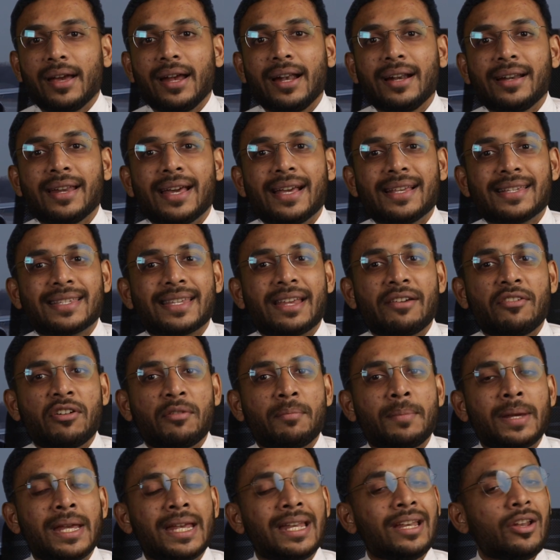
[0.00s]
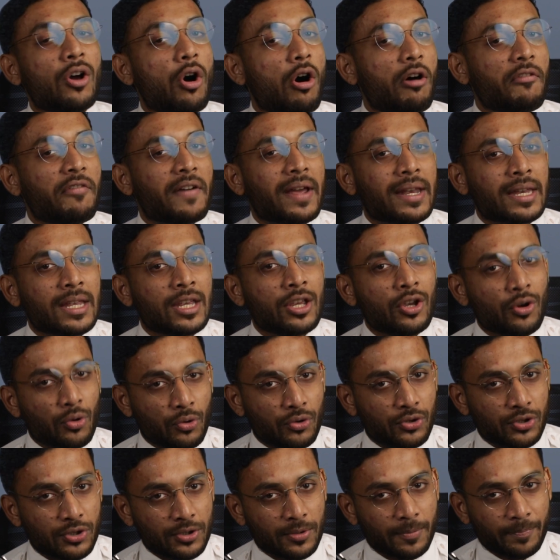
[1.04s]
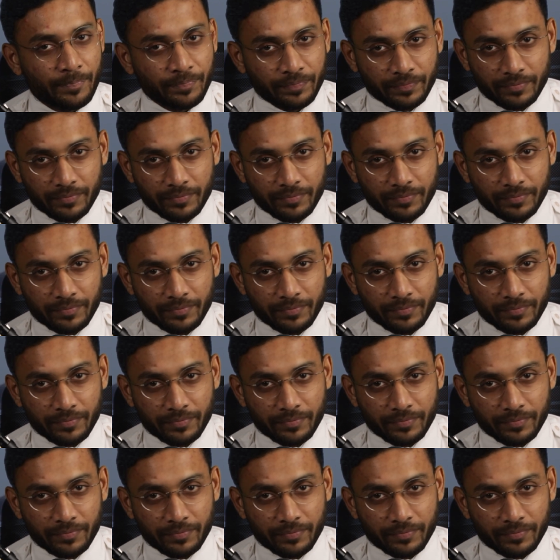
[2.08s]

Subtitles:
it has never been of any use.